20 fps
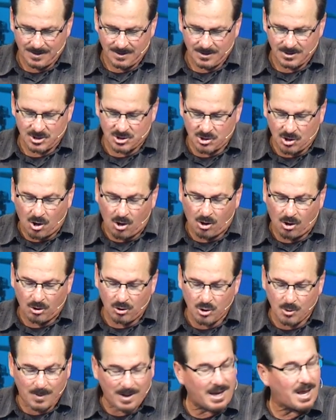Saul,
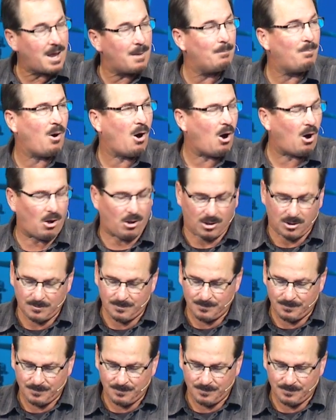who became Paul.